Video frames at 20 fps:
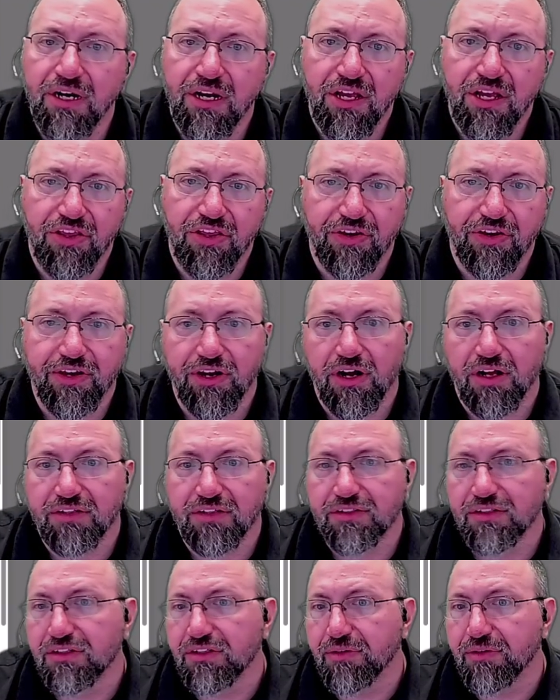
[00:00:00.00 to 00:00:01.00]
You could
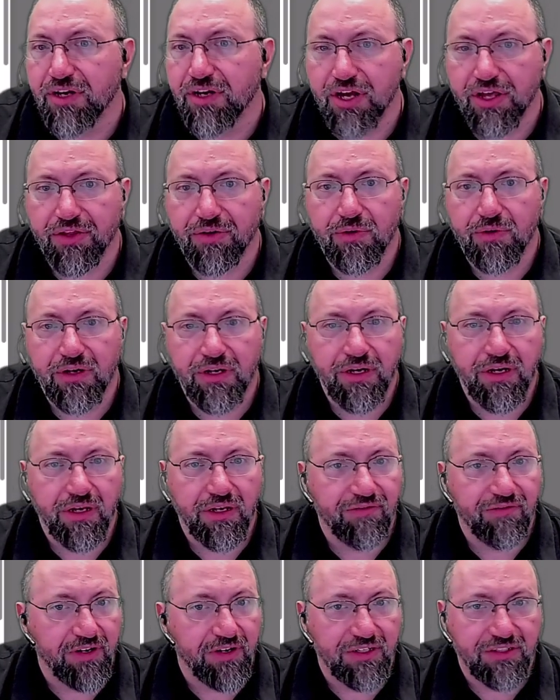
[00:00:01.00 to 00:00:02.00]
also do another one
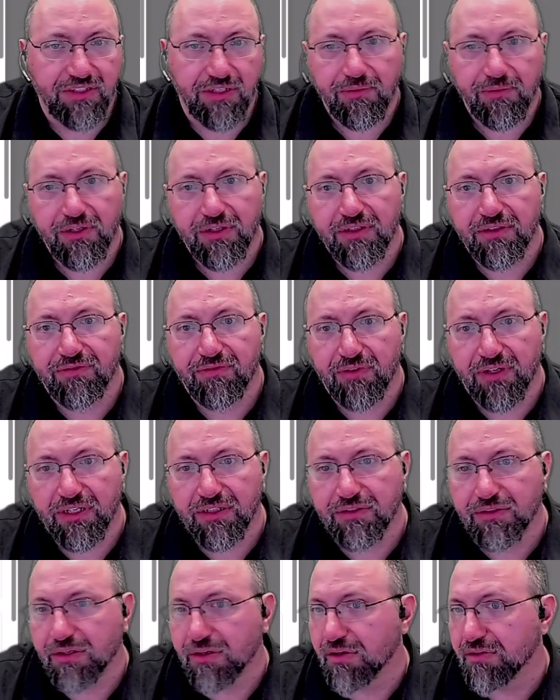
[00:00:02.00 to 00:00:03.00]
very similar when it's
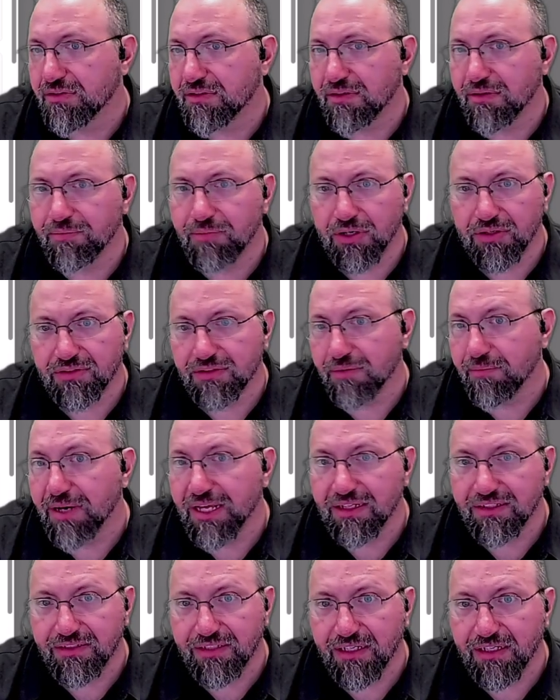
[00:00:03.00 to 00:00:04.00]
posted by the
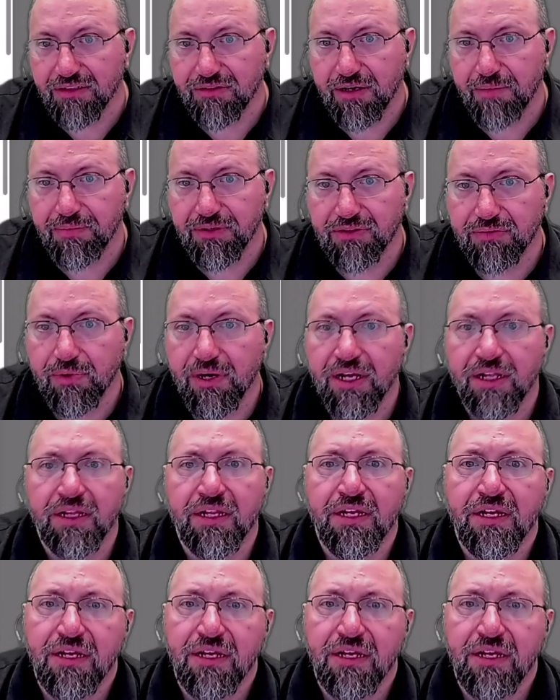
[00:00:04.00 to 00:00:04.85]
sales rep as well.